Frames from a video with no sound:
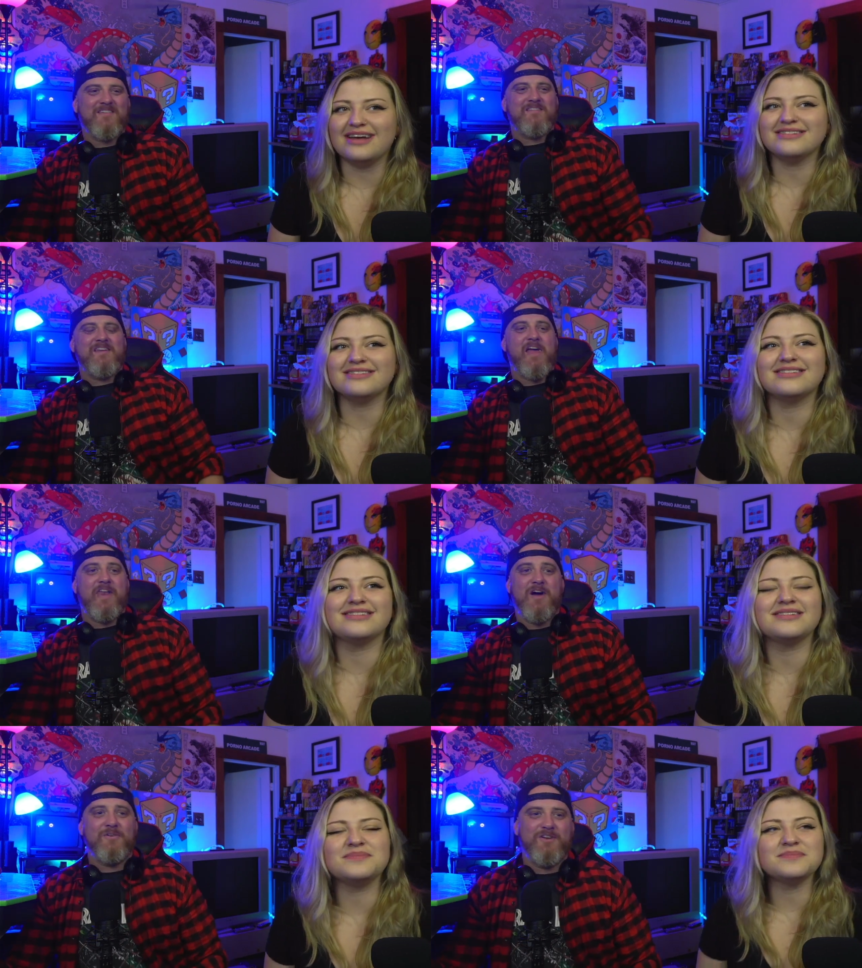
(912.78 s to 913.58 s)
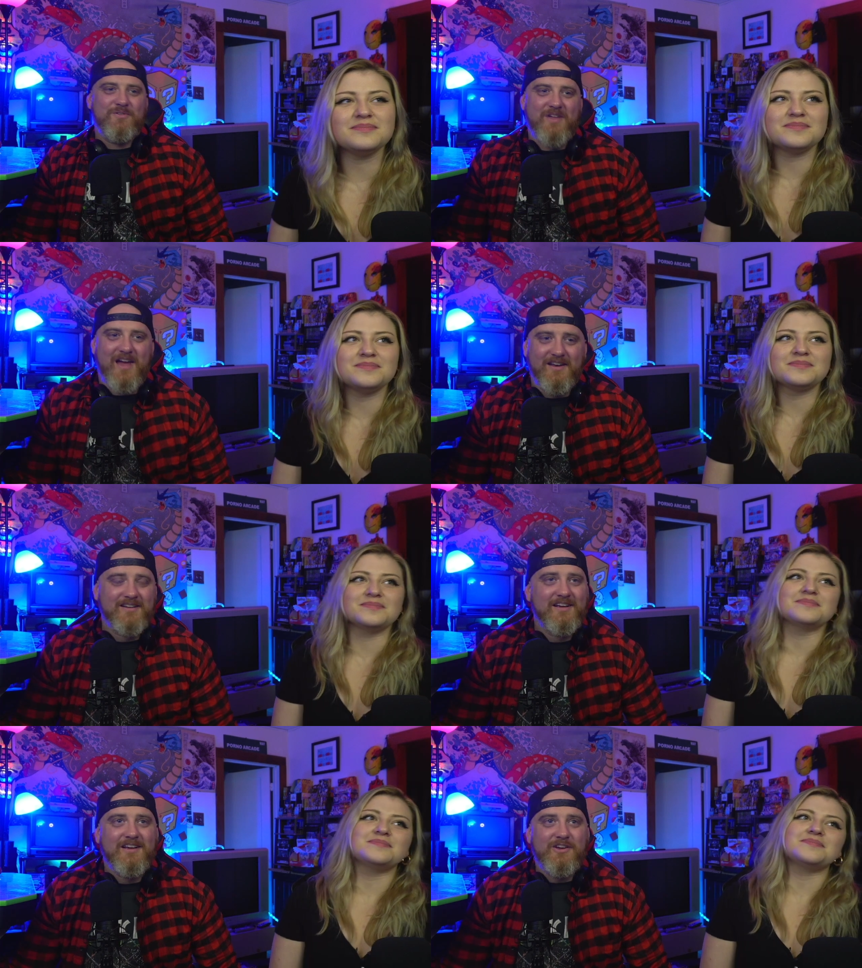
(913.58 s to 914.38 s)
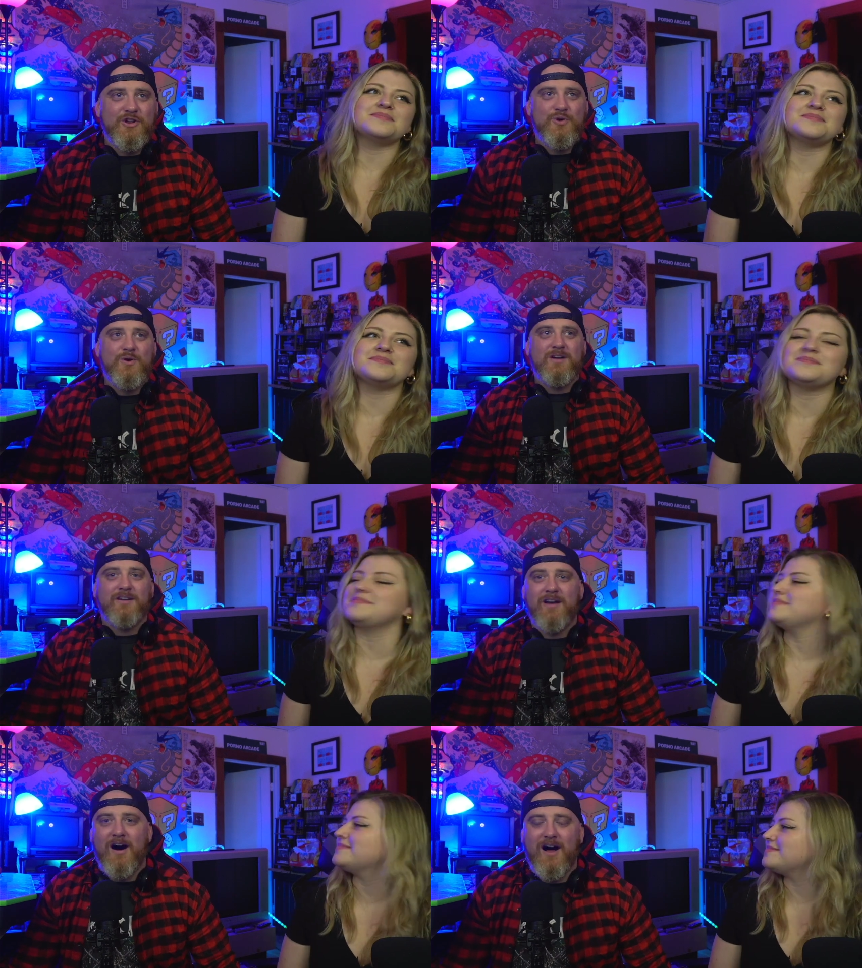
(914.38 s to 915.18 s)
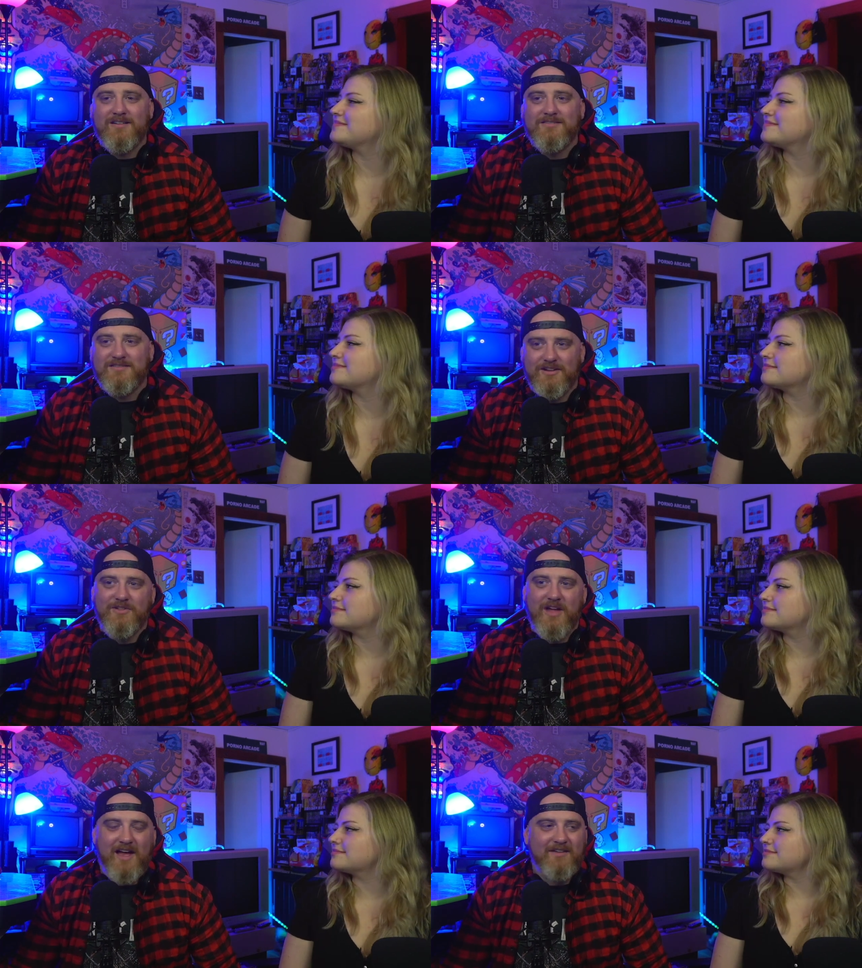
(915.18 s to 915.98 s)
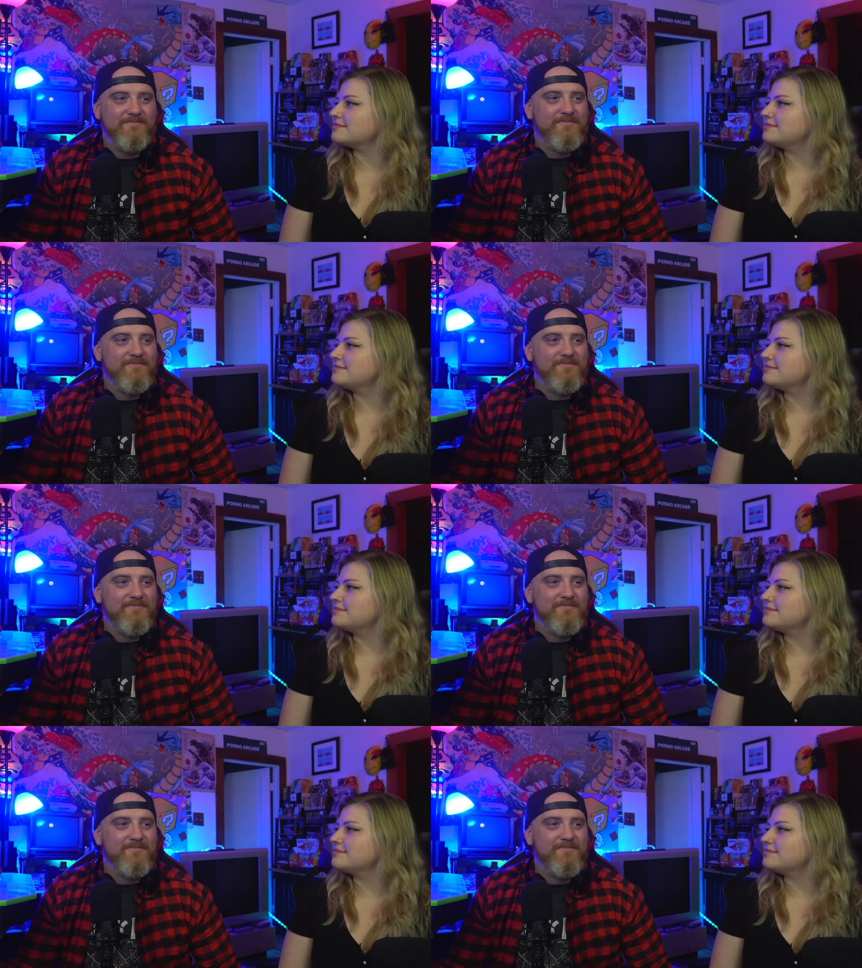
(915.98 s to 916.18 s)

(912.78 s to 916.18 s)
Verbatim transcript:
Speaker 1: yeah, don't do that. Do not do that.